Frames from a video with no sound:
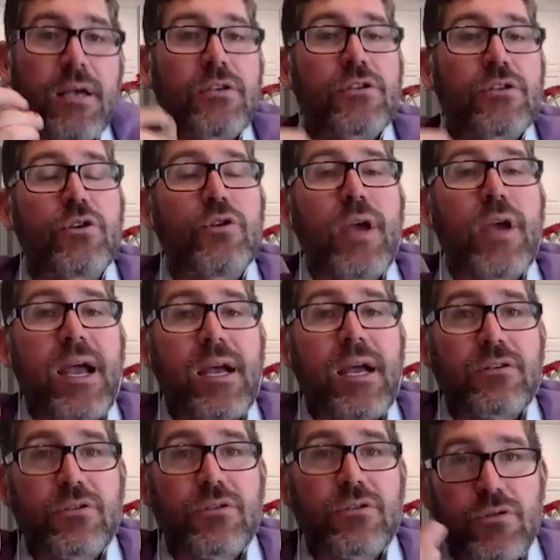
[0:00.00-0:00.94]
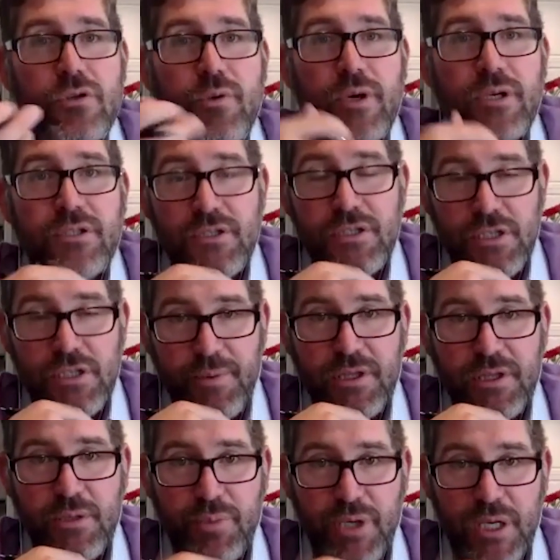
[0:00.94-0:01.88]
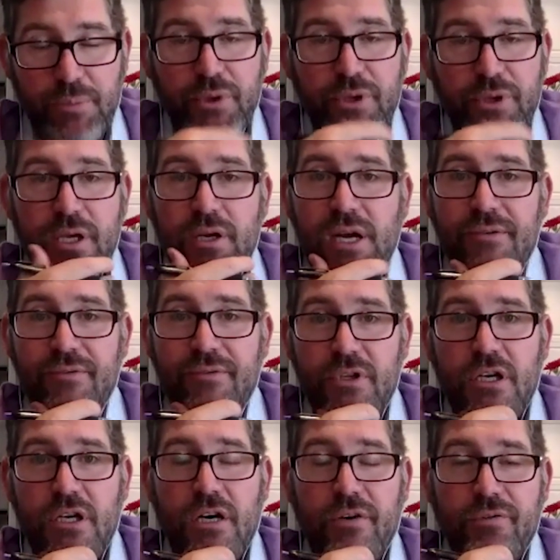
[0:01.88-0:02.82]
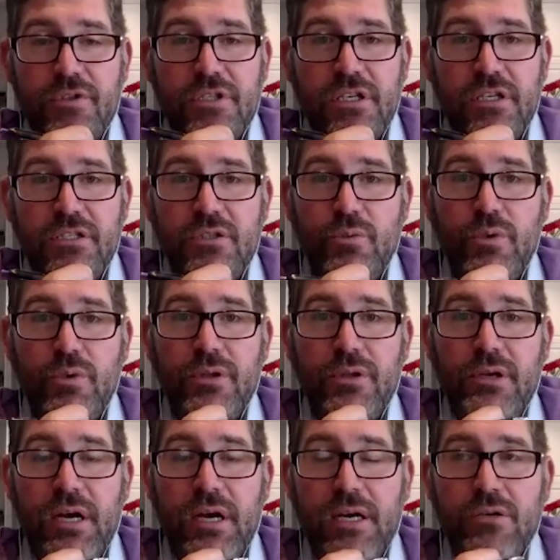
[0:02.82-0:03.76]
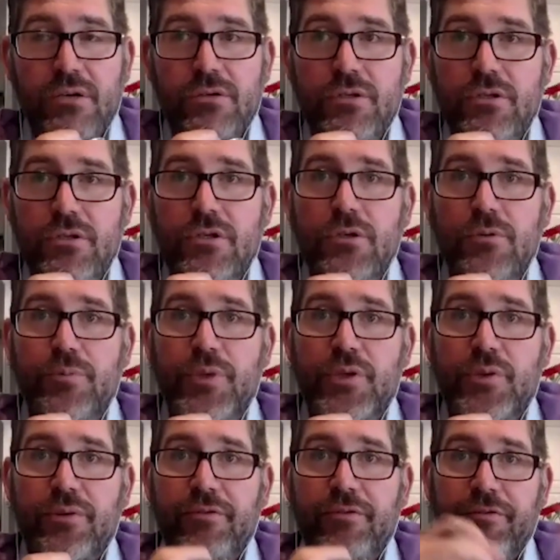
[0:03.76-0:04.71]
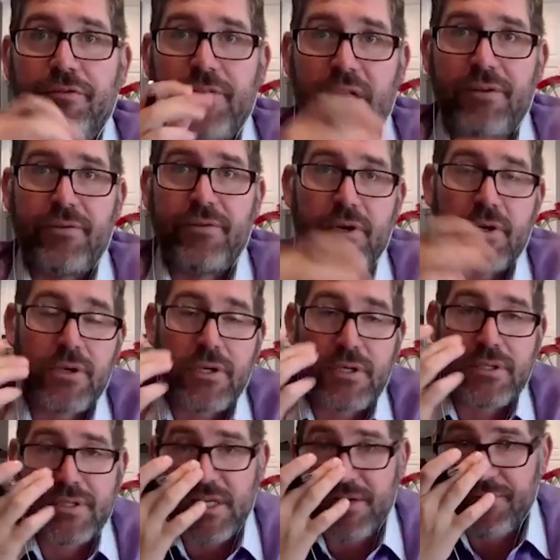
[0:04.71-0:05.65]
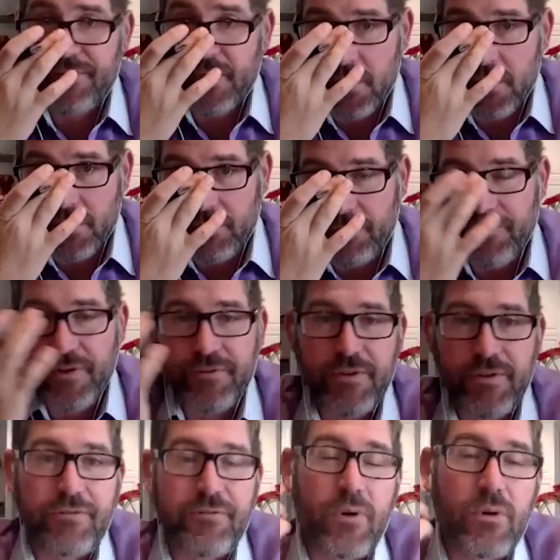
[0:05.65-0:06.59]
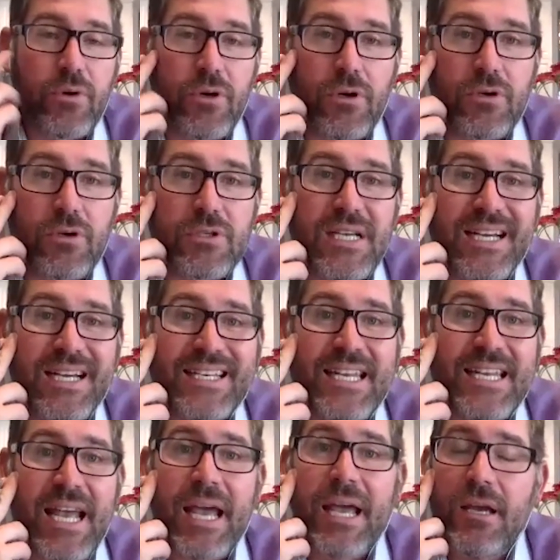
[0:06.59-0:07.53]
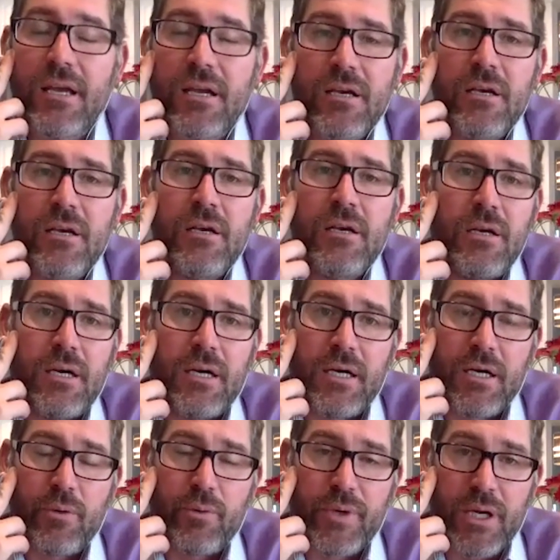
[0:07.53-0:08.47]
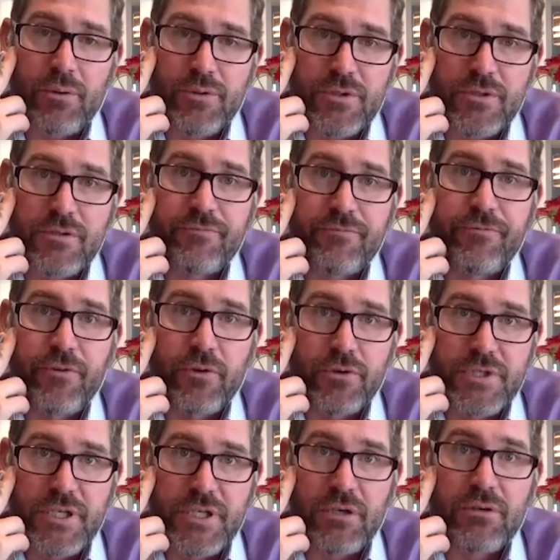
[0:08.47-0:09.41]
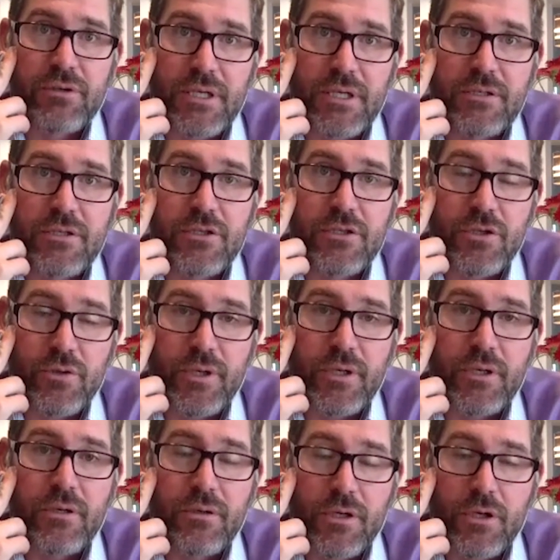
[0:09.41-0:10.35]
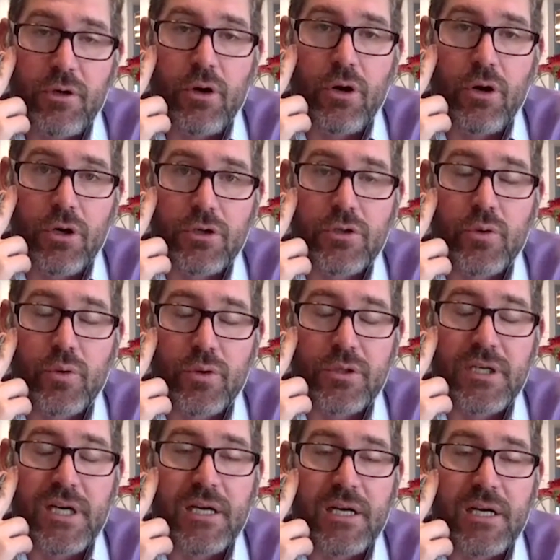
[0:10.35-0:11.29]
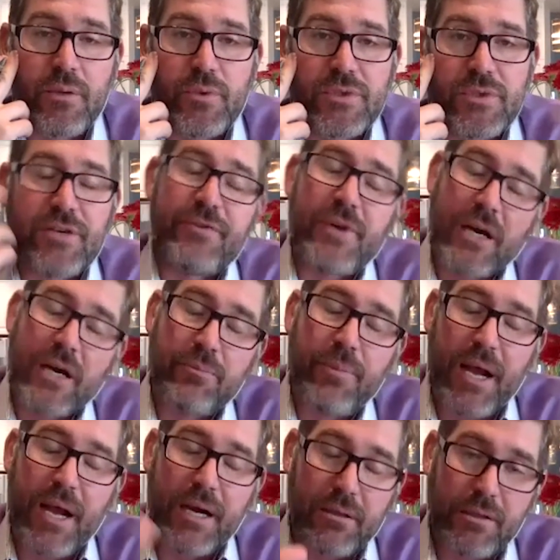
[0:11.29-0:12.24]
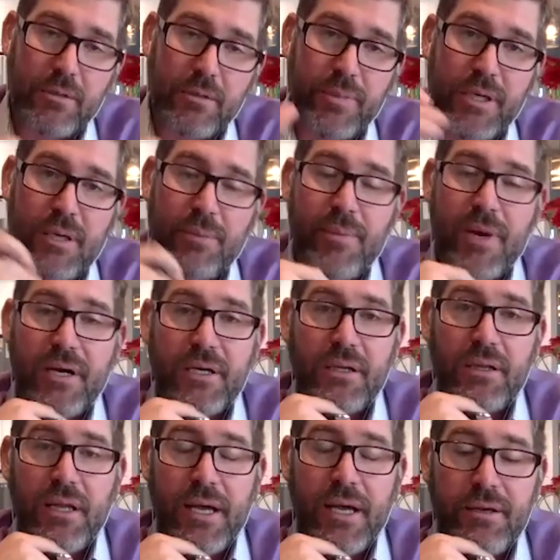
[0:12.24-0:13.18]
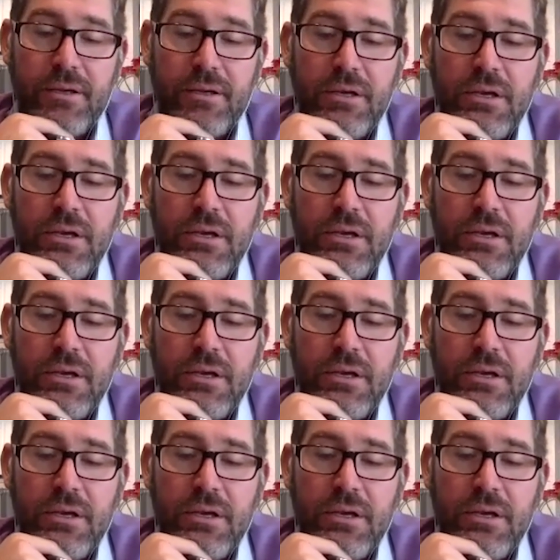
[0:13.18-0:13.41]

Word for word: So you ask those questions about the people that you're having the conversation with. I used to do between 500 and 750 phone calls a day uh, when I was full tilt into doing, you know, hardcore dialing, which I've dialed back a little bit. I'm not going to lie.